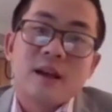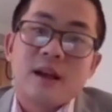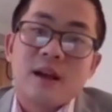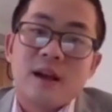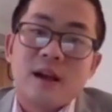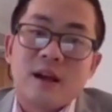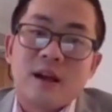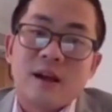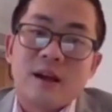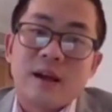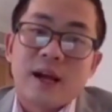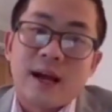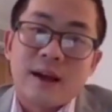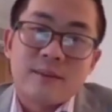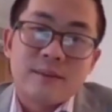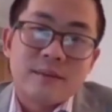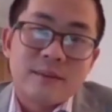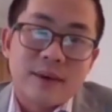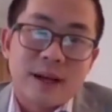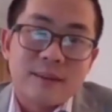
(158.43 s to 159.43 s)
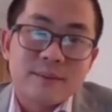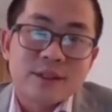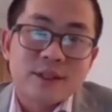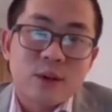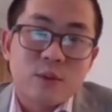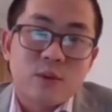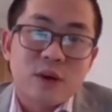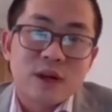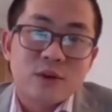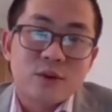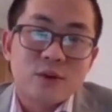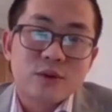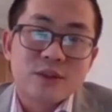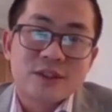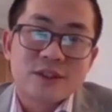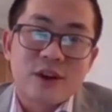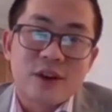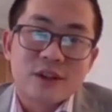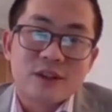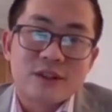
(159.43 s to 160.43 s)
I'm someone who
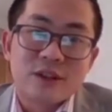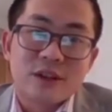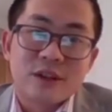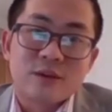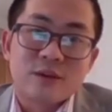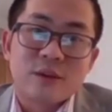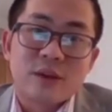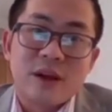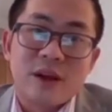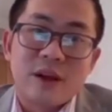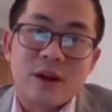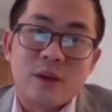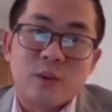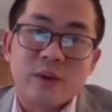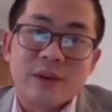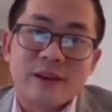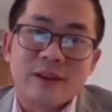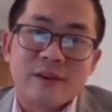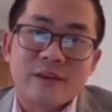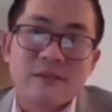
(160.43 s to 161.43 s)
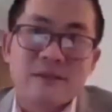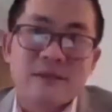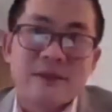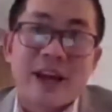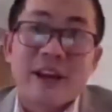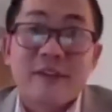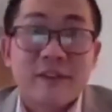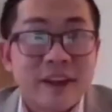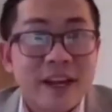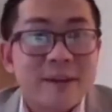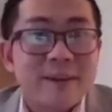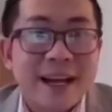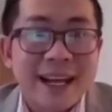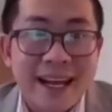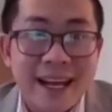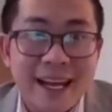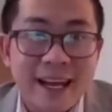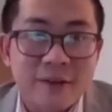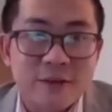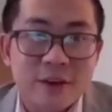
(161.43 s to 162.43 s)
started I failed my
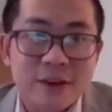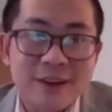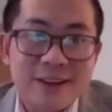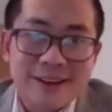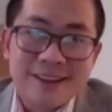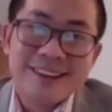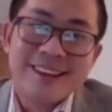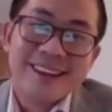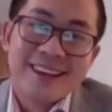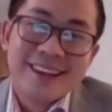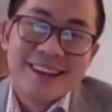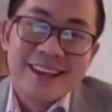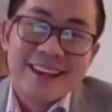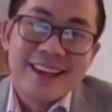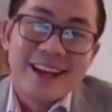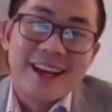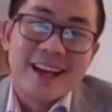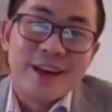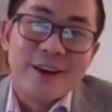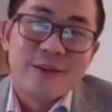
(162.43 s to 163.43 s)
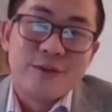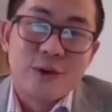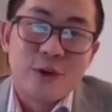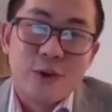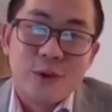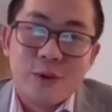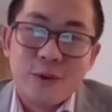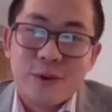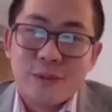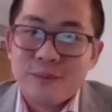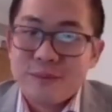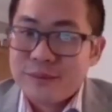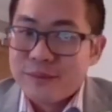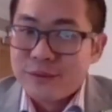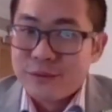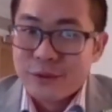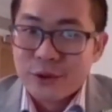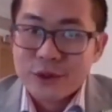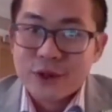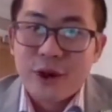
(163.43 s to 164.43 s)
A-level. For
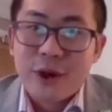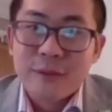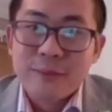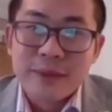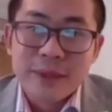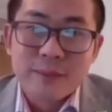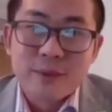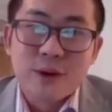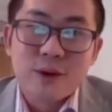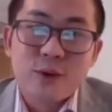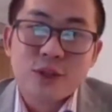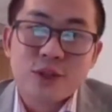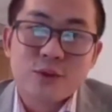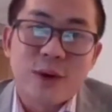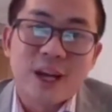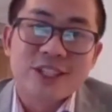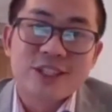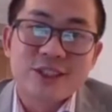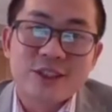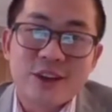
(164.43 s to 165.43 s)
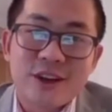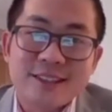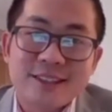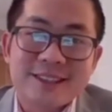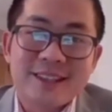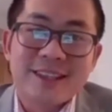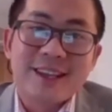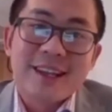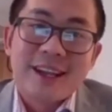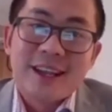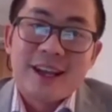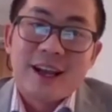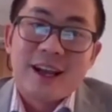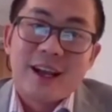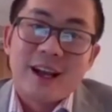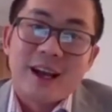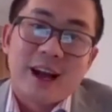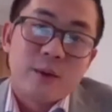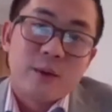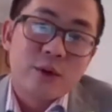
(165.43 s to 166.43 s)
young people who's watching us,
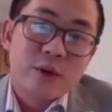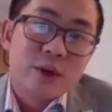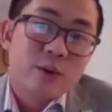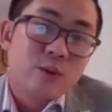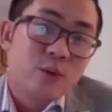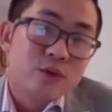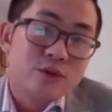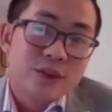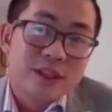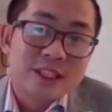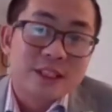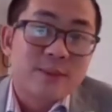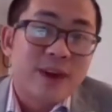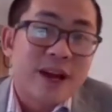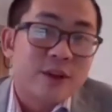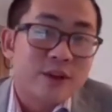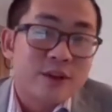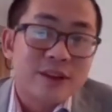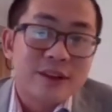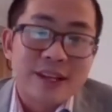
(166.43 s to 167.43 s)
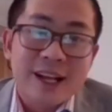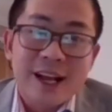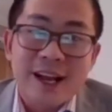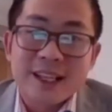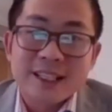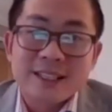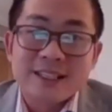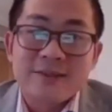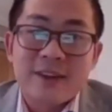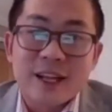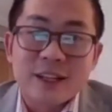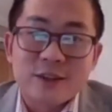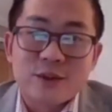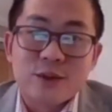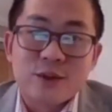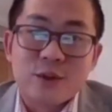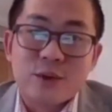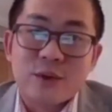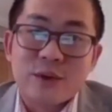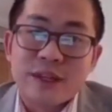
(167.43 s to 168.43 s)
I really want to inspire you guys that,
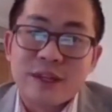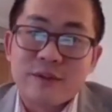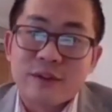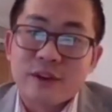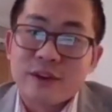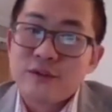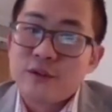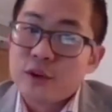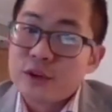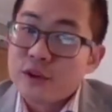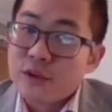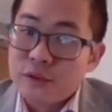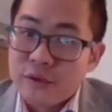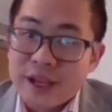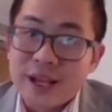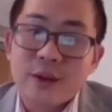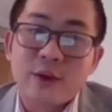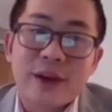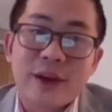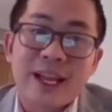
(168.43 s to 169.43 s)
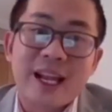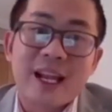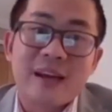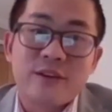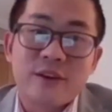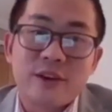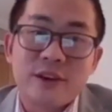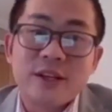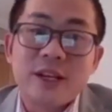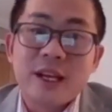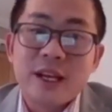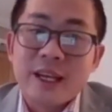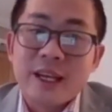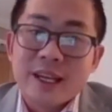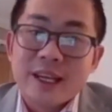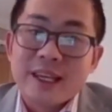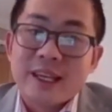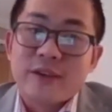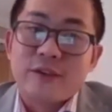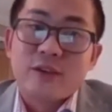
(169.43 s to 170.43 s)
even though you fail your A-level,
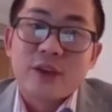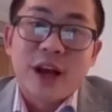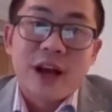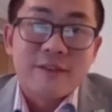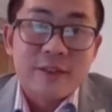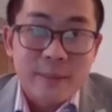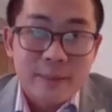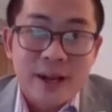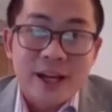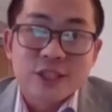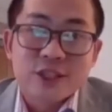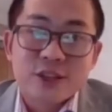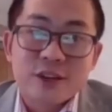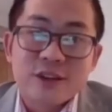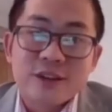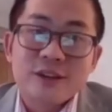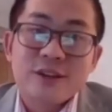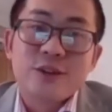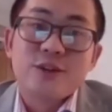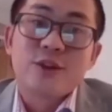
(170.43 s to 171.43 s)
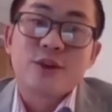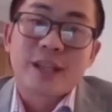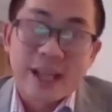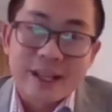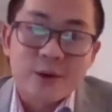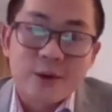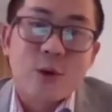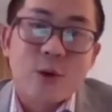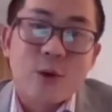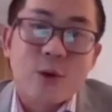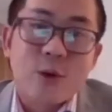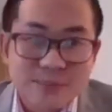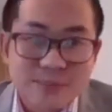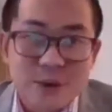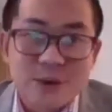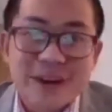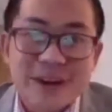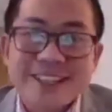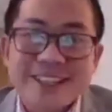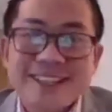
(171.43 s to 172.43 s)
if you have a passion, you can always
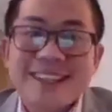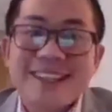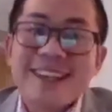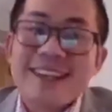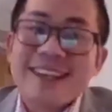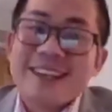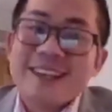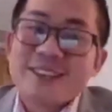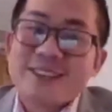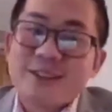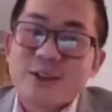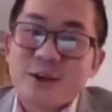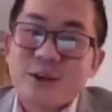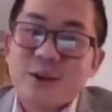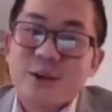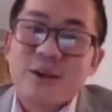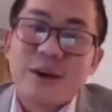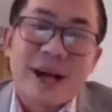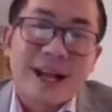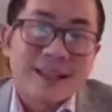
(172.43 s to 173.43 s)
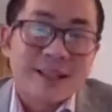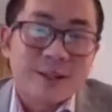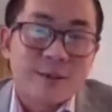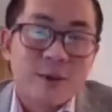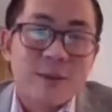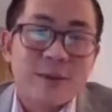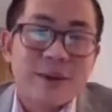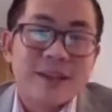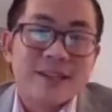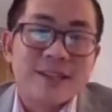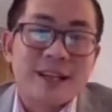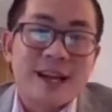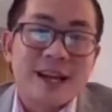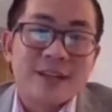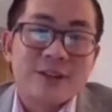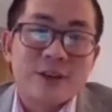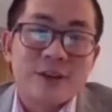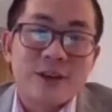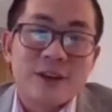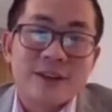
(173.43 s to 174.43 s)
progress. So at the moment, I
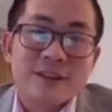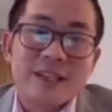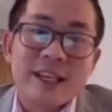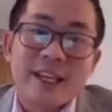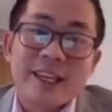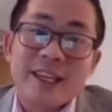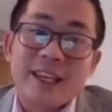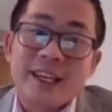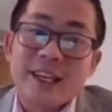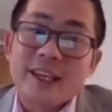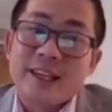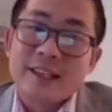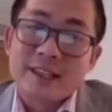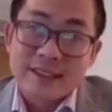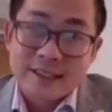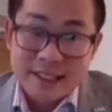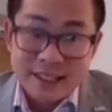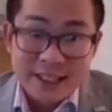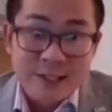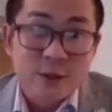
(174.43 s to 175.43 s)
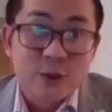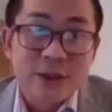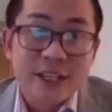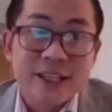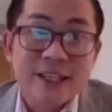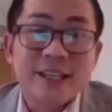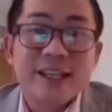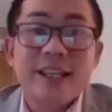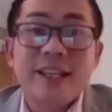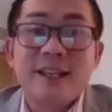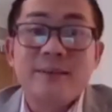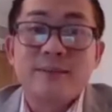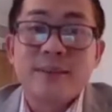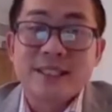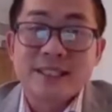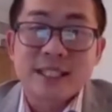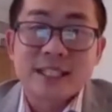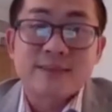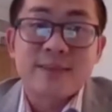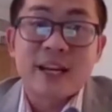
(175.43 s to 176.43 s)
done a degree in
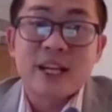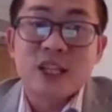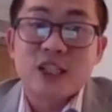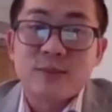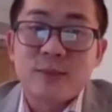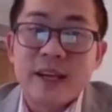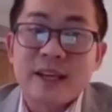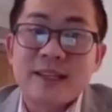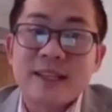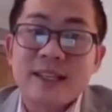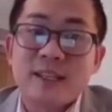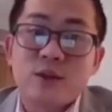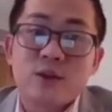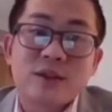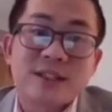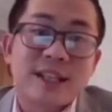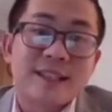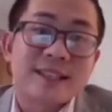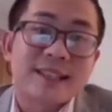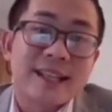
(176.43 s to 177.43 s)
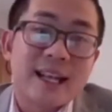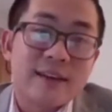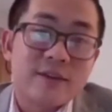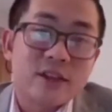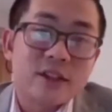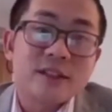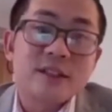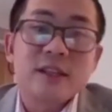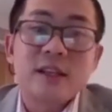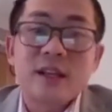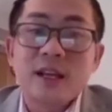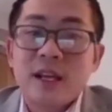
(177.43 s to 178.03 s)
business management in 2011.